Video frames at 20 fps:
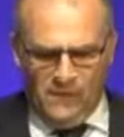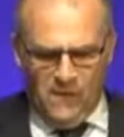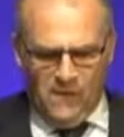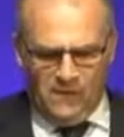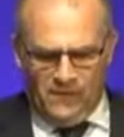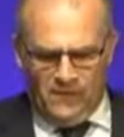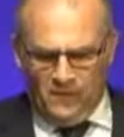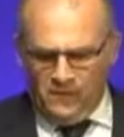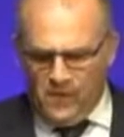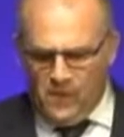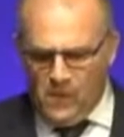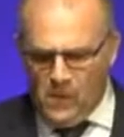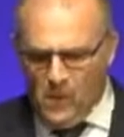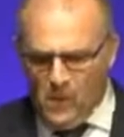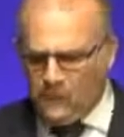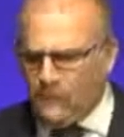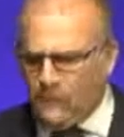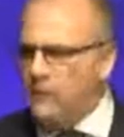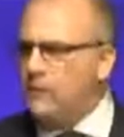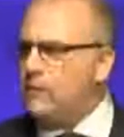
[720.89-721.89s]
of fighting
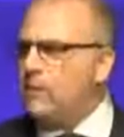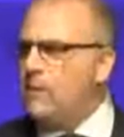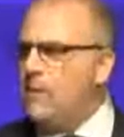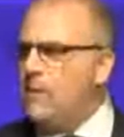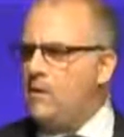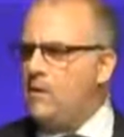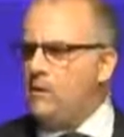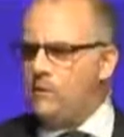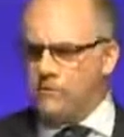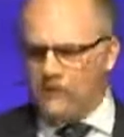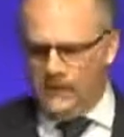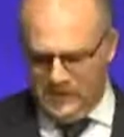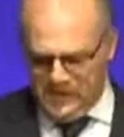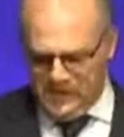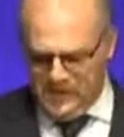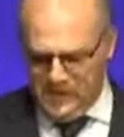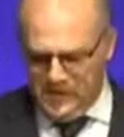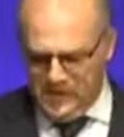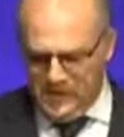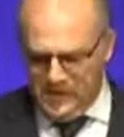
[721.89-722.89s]
so hard for our
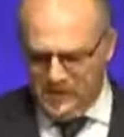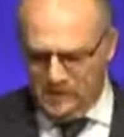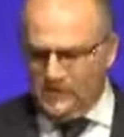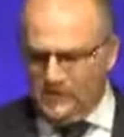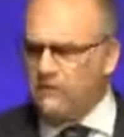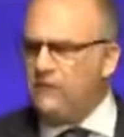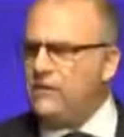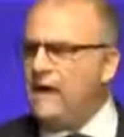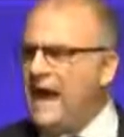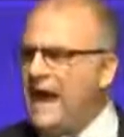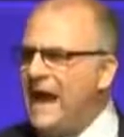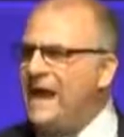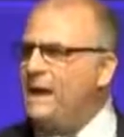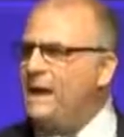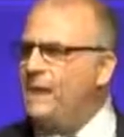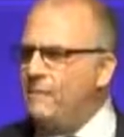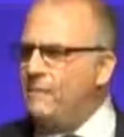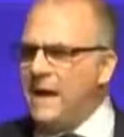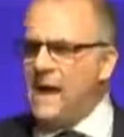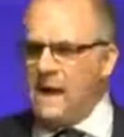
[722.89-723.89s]
democracy just to
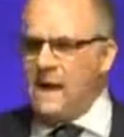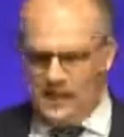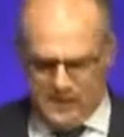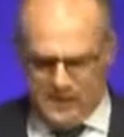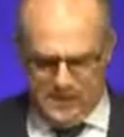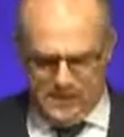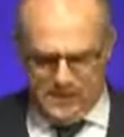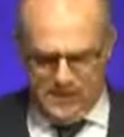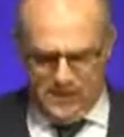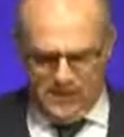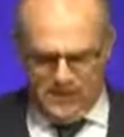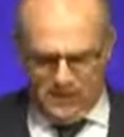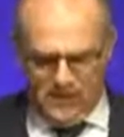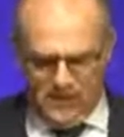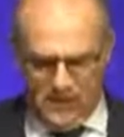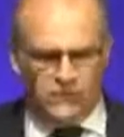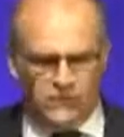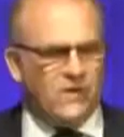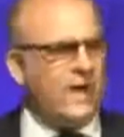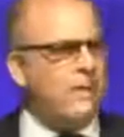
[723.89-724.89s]
hand it back
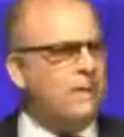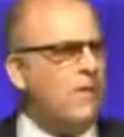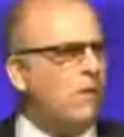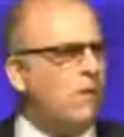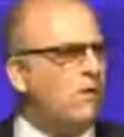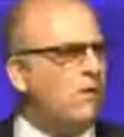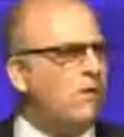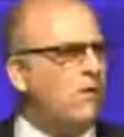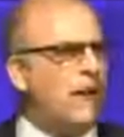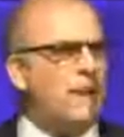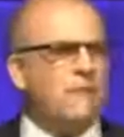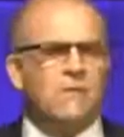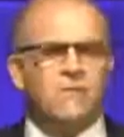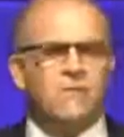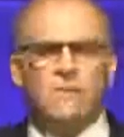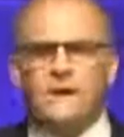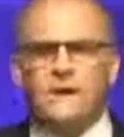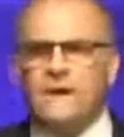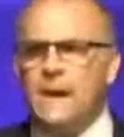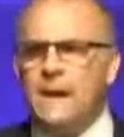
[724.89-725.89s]
to the same old
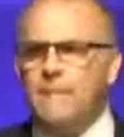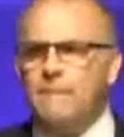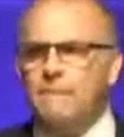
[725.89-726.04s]
establishment